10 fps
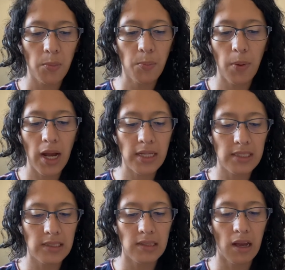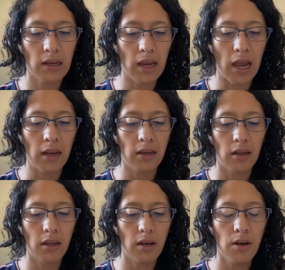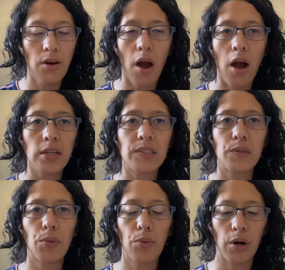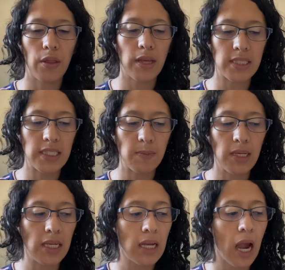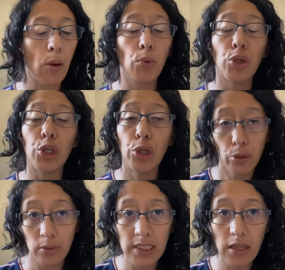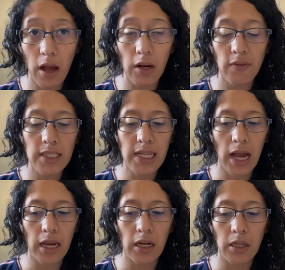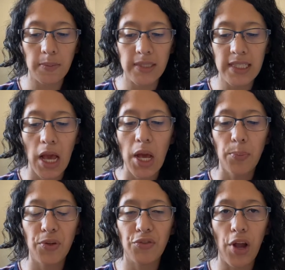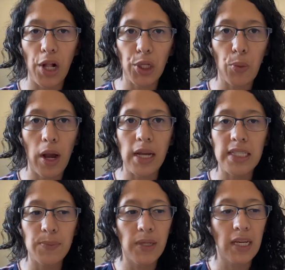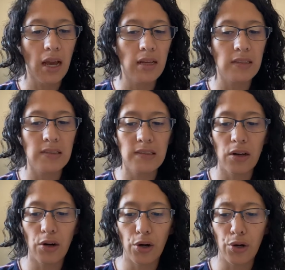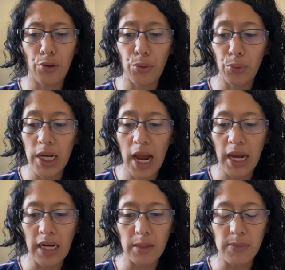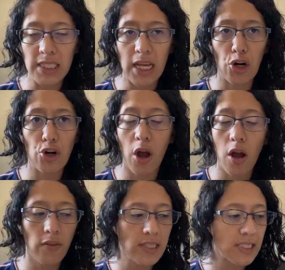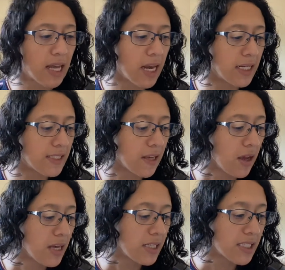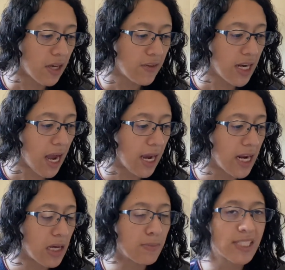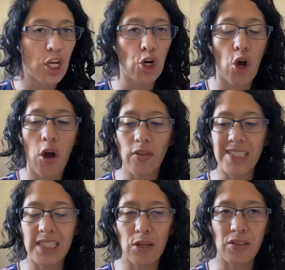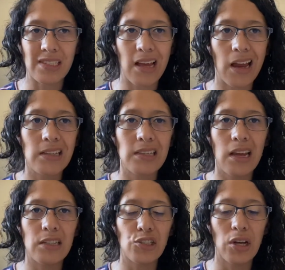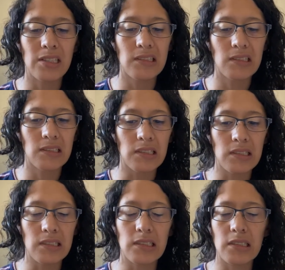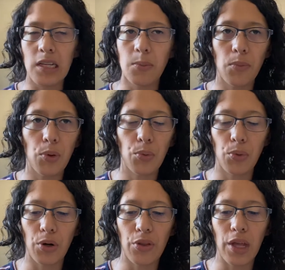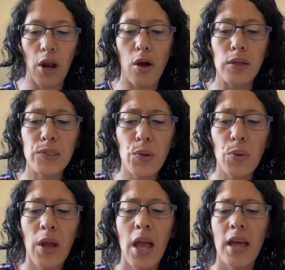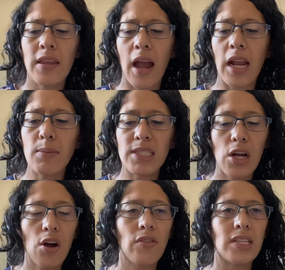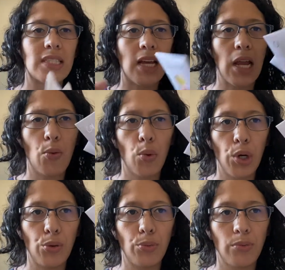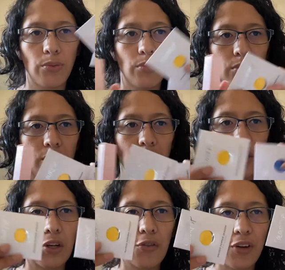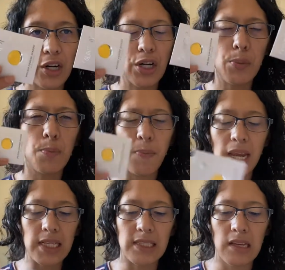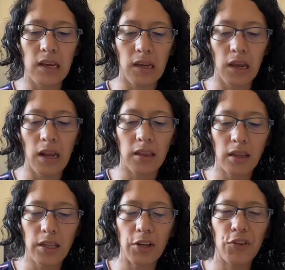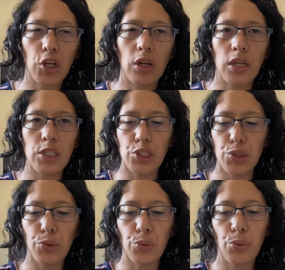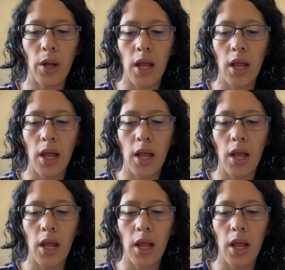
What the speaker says: but again, not worth it to me. I will use a lot of these items, but value-wise, because there are 3 items that are not on the site, 7 items that are on the sales site, it just doesn't seem worth it. Also, the items not on the site they're very basic, and I think that if you're gonna do